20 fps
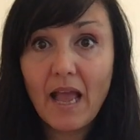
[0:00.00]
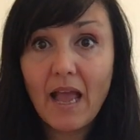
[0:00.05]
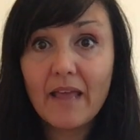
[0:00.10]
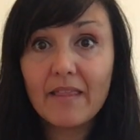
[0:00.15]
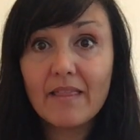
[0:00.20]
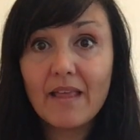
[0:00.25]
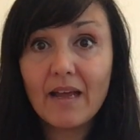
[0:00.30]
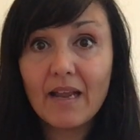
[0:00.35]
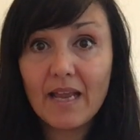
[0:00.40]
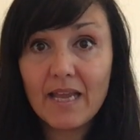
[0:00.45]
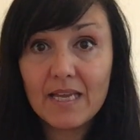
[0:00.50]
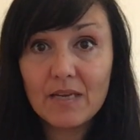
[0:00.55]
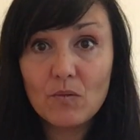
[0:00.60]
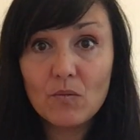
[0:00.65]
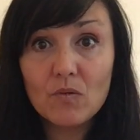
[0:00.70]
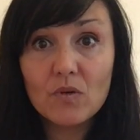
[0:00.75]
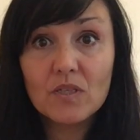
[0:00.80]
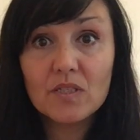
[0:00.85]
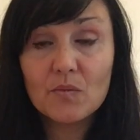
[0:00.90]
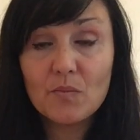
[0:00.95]
and that it
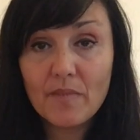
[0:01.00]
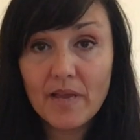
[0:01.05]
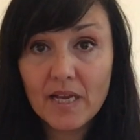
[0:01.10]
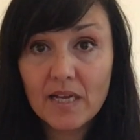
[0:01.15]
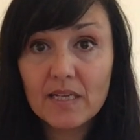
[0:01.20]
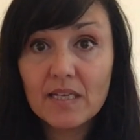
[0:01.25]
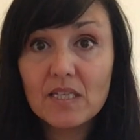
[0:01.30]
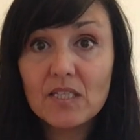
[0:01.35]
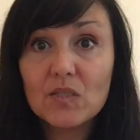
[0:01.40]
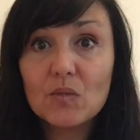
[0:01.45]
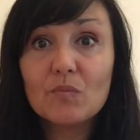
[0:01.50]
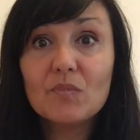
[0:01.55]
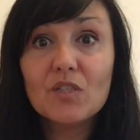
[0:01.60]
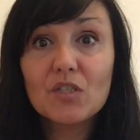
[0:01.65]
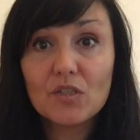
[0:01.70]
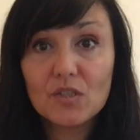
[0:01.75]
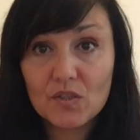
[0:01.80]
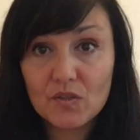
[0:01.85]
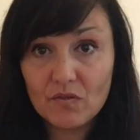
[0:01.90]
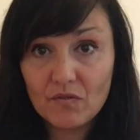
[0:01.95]
was a mechanism
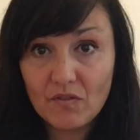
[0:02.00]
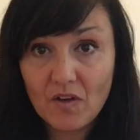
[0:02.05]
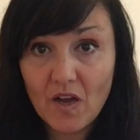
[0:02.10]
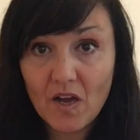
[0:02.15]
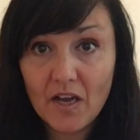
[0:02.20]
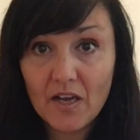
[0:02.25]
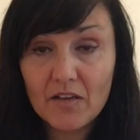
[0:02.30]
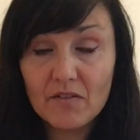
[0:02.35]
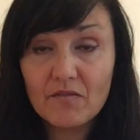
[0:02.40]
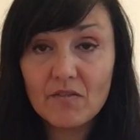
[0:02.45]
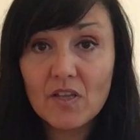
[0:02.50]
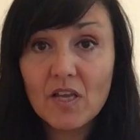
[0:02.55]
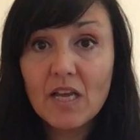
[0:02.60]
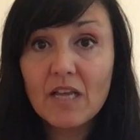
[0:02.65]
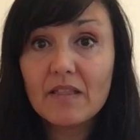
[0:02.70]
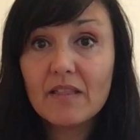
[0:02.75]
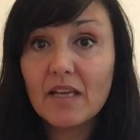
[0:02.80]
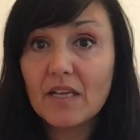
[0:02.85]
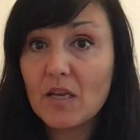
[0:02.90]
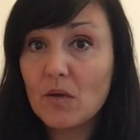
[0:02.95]
to survive,
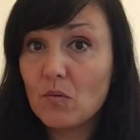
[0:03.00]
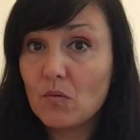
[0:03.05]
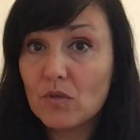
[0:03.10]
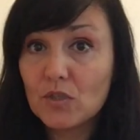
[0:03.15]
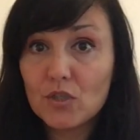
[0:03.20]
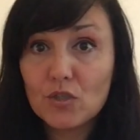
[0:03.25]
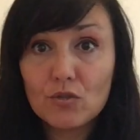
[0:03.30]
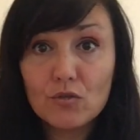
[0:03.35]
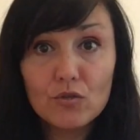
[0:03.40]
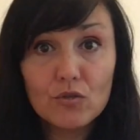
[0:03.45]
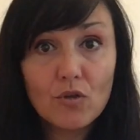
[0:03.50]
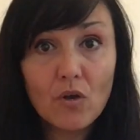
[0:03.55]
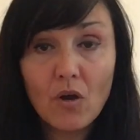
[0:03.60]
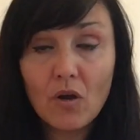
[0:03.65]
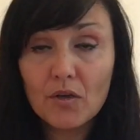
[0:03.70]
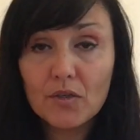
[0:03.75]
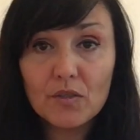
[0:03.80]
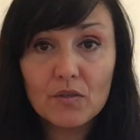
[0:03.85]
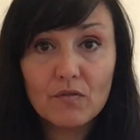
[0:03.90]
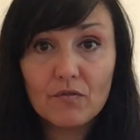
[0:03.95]
that it was
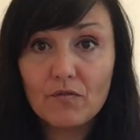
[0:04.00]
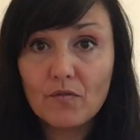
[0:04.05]
not your